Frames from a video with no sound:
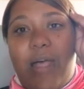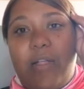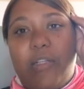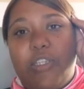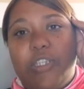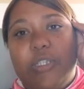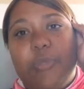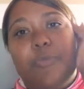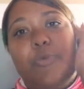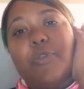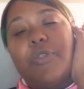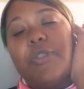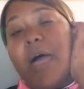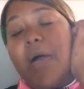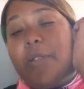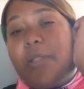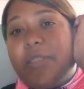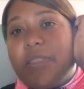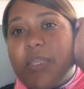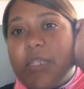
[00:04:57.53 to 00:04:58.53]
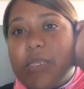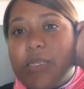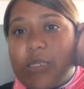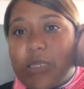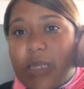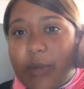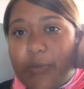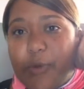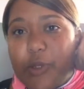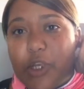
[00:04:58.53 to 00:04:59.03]
I'll just put down in the
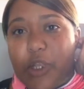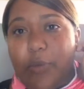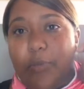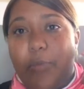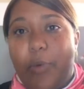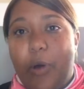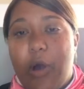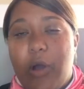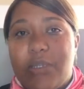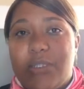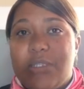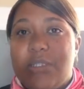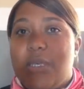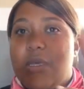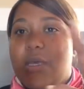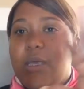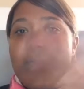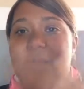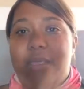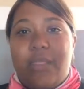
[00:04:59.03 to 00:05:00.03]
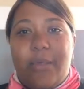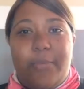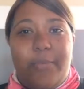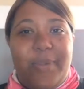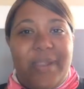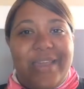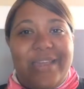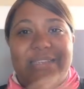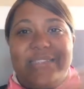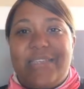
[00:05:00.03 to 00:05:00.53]
description box the
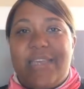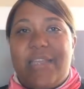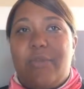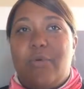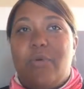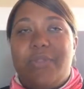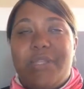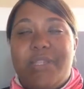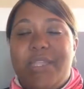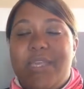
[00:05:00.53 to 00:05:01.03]
place and all the